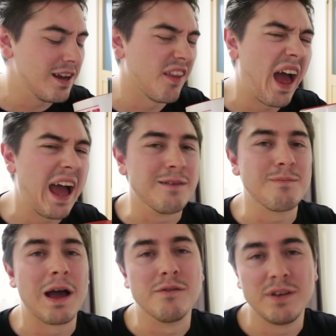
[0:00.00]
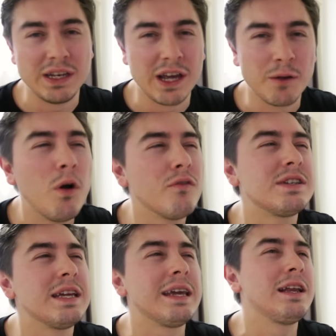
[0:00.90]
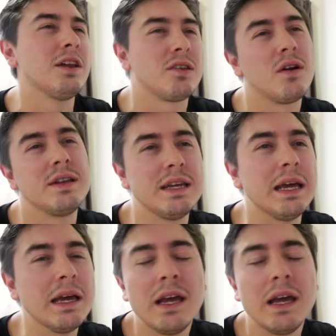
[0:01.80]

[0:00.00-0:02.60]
another hate mail video. What a ridiculous idea.